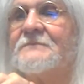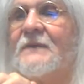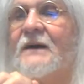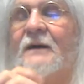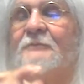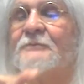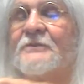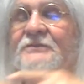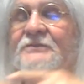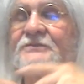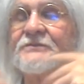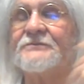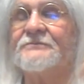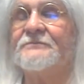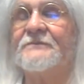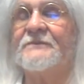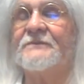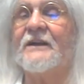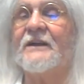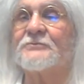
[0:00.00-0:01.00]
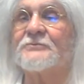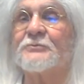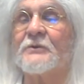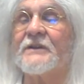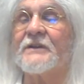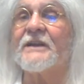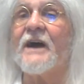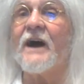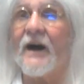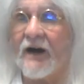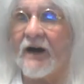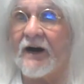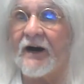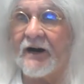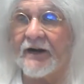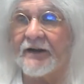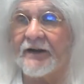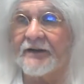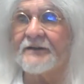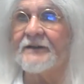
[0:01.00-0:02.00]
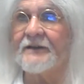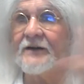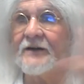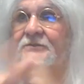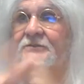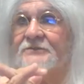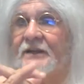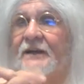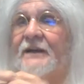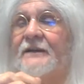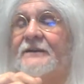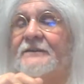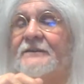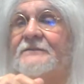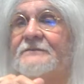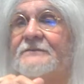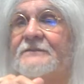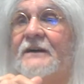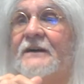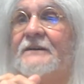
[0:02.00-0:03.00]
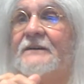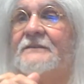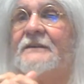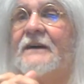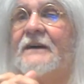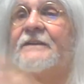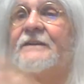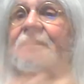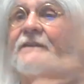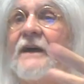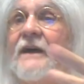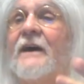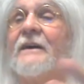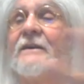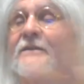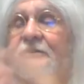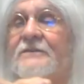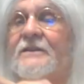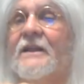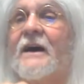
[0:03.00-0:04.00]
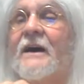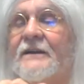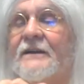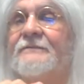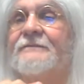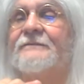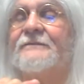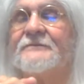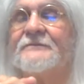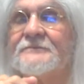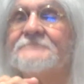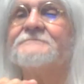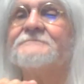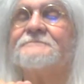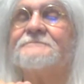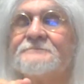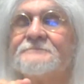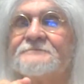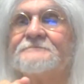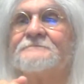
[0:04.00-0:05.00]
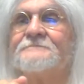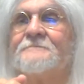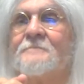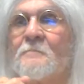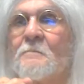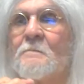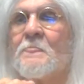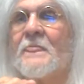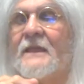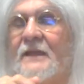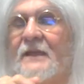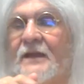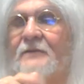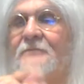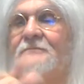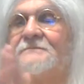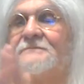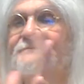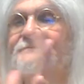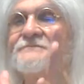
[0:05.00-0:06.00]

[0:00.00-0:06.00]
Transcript: I'm just naturally high. How's that? Yeah, I get high on life. Yep.